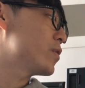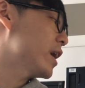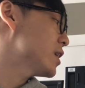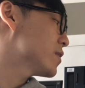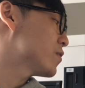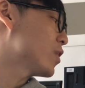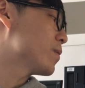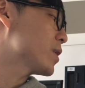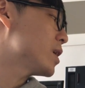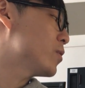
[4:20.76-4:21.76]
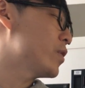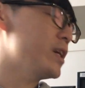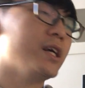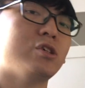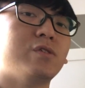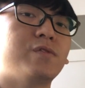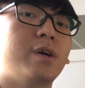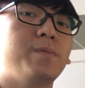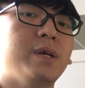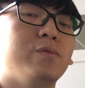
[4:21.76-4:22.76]
rate from chemoradiation
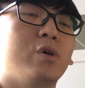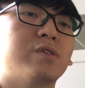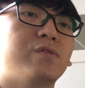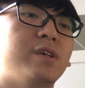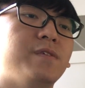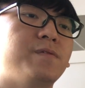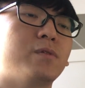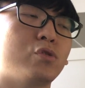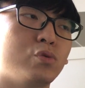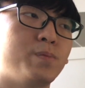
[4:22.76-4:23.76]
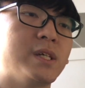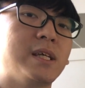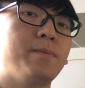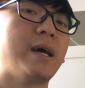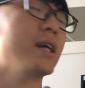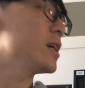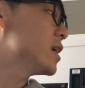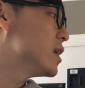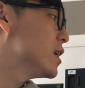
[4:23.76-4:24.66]
therapy was 32% better.